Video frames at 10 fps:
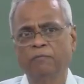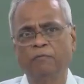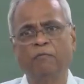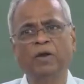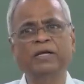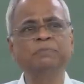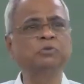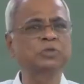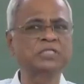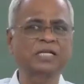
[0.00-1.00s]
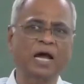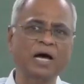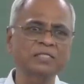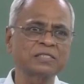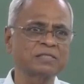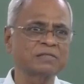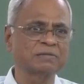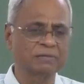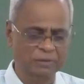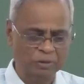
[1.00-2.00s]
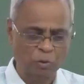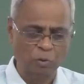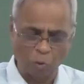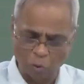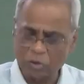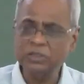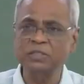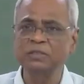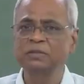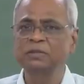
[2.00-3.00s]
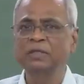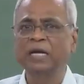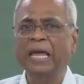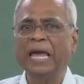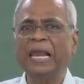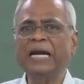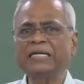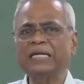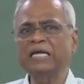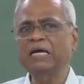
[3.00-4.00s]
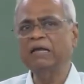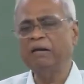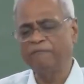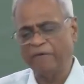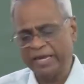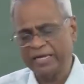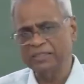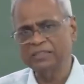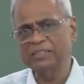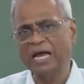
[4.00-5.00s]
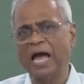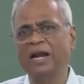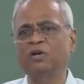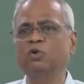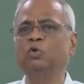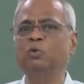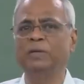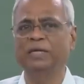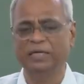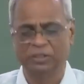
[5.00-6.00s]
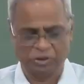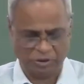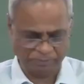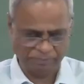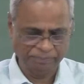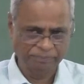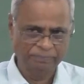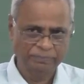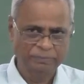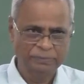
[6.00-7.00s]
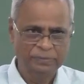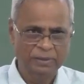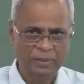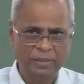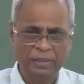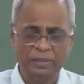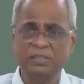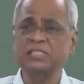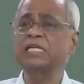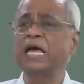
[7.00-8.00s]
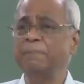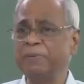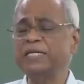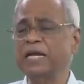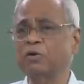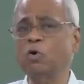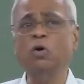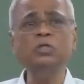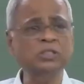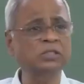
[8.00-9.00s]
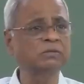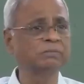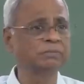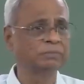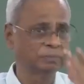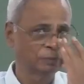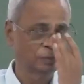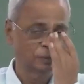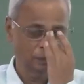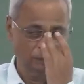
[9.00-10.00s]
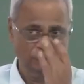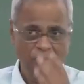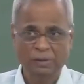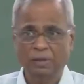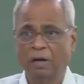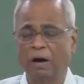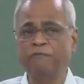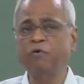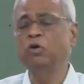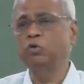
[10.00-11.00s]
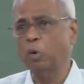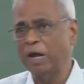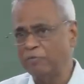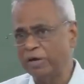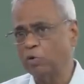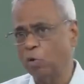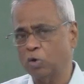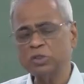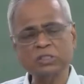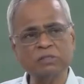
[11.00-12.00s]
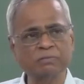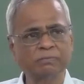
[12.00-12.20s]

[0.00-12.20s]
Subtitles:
Welcome to this class, new course, Electrical Vehicles and Renewable Energy. This is an NPTEL course, a full 12-week course,